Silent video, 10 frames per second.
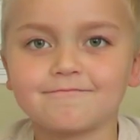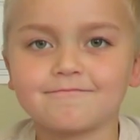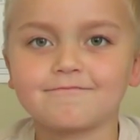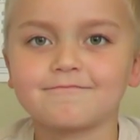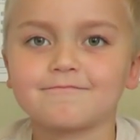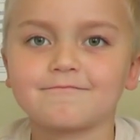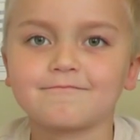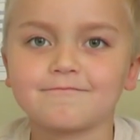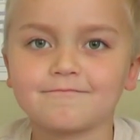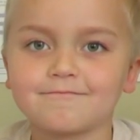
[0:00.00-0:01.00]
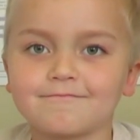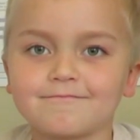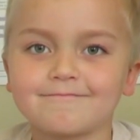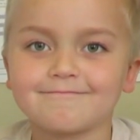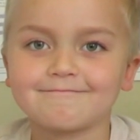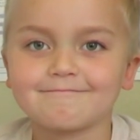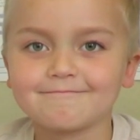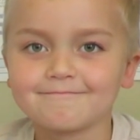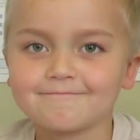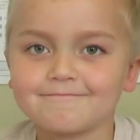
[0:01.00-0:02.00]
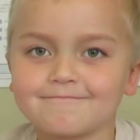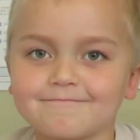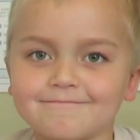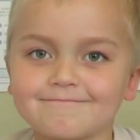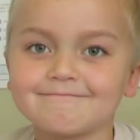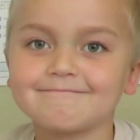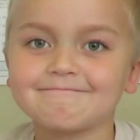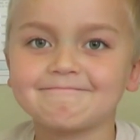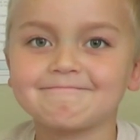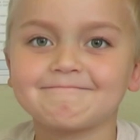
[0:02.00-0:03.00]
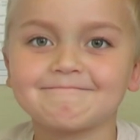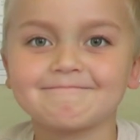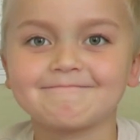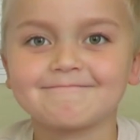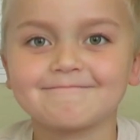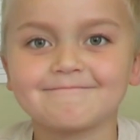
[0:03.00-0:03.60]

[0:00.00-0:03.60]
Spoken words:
(not speaking)